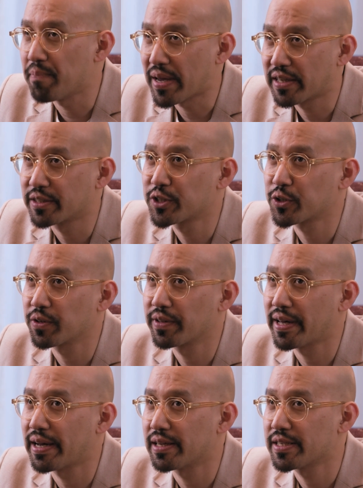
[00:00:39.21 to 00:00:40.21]
Making sure
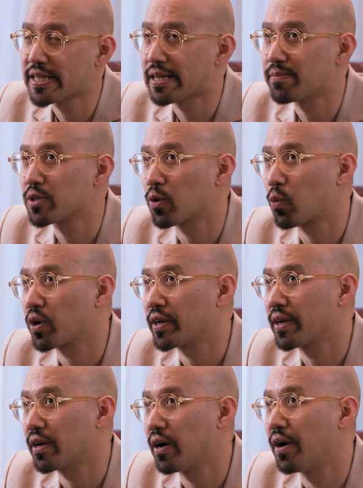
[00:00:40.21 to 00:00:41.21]
that teams are
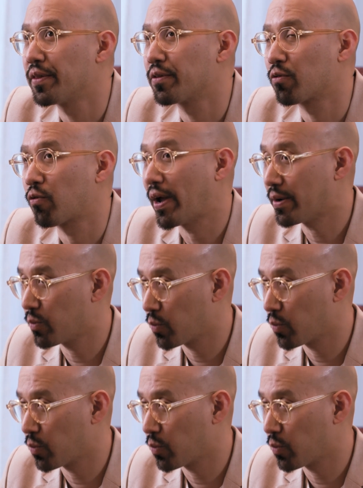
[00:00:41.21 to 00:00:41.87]
working on the right